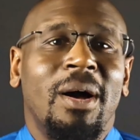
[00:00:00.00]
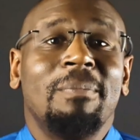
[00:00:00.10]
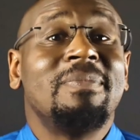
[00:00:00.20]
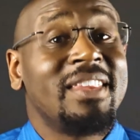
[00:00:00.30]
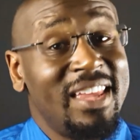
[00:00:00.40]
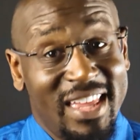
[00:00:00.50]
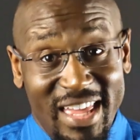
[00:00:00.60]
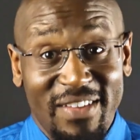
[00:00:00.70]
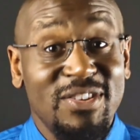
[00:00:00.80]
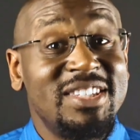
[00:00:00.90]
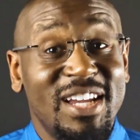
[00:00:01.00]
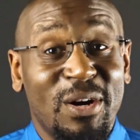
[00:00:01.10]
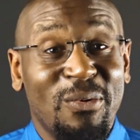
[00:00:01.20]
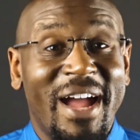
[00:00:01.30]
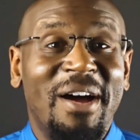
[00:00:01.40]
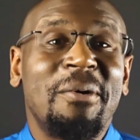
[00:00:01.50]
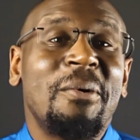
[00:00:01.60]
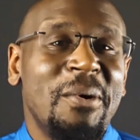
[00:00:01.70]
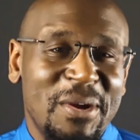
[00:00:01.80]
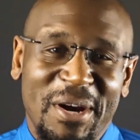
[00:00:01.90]
Well, if you stick around,
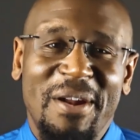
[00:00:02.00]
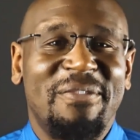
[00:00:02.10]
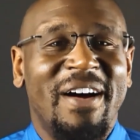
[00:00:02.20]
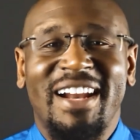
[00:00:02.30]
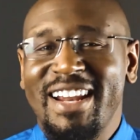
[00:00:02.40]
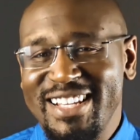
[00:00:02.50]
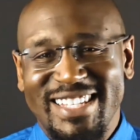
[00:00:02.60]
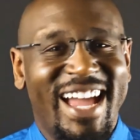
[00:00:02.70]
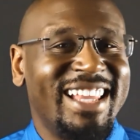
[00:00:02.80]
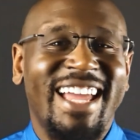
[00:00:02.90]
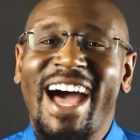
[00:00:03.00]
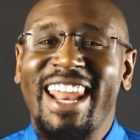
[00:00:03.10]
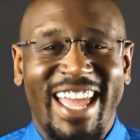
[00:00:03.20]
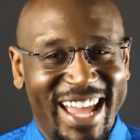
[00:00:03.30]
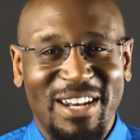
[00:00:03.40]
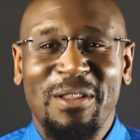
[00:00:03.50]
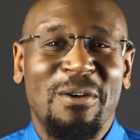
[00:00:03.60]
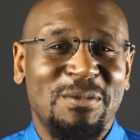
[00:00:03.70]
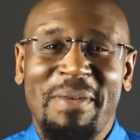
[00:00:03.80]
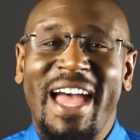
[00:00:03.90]
you're going to find out exactly how to handle
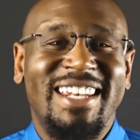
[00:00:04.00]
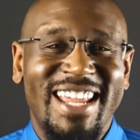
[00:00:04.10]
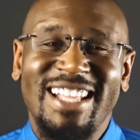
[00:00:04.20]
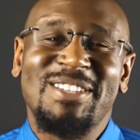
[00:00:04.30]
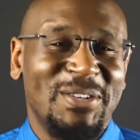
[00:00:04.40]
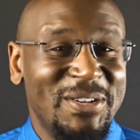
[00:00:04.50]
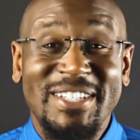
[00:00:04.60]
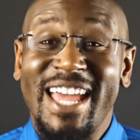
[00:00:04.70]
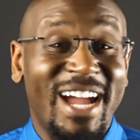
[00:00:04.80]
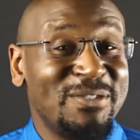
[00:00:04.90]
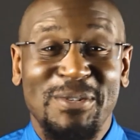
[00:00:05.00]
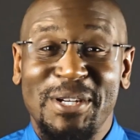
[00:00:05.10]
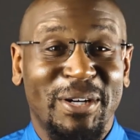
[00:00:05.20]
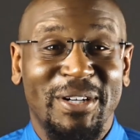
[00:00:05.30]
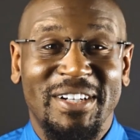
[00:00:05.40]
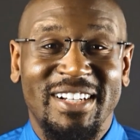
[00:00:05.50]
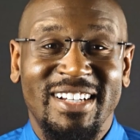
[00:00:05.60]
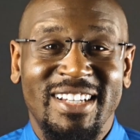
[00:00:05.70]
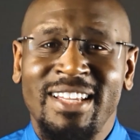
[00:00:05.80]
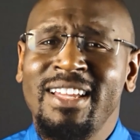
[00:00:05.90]
those bad debts on your tax return.
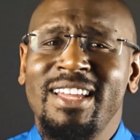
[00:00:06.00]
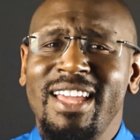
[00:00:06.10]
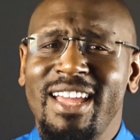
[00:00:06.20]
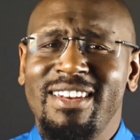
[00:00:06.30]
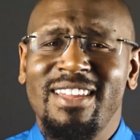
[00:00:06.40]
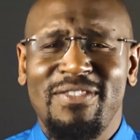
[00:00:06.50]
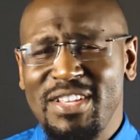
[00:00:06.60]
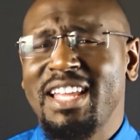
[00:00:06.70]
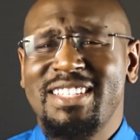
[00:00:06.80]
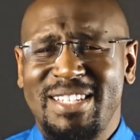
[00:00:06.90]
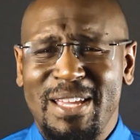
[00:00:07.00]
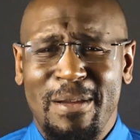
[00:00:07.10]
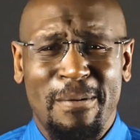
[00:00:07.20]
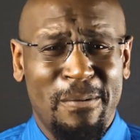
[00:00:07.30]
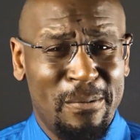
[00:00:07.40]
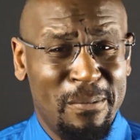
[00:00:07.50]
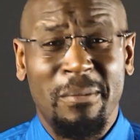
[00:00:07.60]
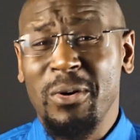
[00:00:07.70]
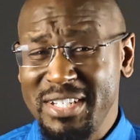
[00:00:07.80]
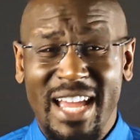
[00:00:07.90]
And if you'd like to see
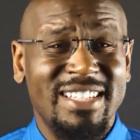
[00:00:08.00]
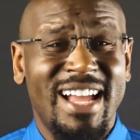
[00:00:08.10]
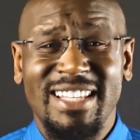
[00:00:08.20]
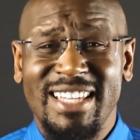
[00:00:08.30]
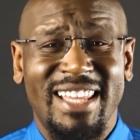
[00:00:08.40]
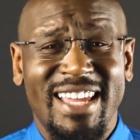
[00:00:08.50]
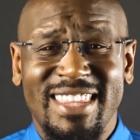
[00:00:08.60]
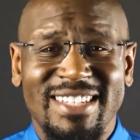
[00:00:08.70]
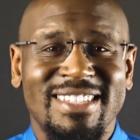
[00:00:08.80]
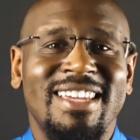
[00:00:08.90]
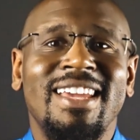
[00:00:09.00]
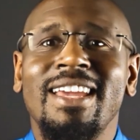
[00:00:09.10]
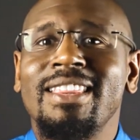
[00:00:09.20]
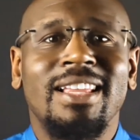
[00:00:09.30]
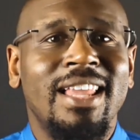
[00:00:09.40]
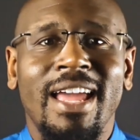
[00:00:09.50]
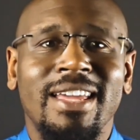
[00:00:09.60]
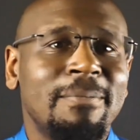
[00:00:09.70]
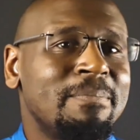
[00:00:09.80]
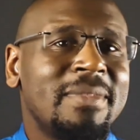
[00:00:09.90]
more tax content like this, hit the
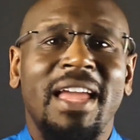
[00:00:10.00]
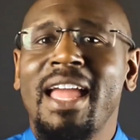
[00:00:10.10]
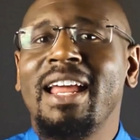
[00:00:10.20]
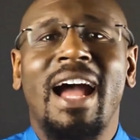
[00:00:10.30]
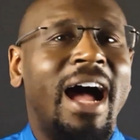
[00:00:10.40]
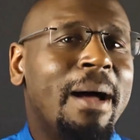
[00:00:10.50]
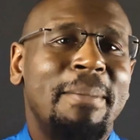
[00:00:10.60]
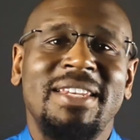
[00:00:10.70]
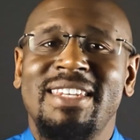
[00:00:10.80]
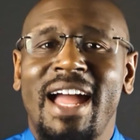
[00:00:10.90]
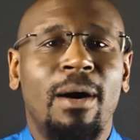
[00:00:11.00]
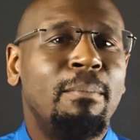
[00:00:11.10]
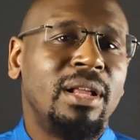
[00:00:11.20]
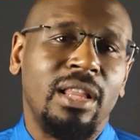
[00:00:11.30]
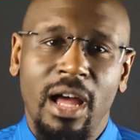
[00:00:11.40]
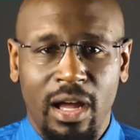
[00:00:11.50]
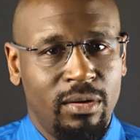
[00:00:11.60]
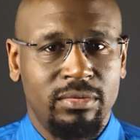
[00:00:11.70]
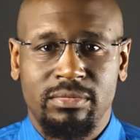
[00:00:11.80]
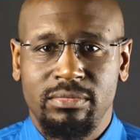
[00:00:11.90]
like and comment down
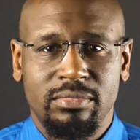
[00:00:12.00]
below.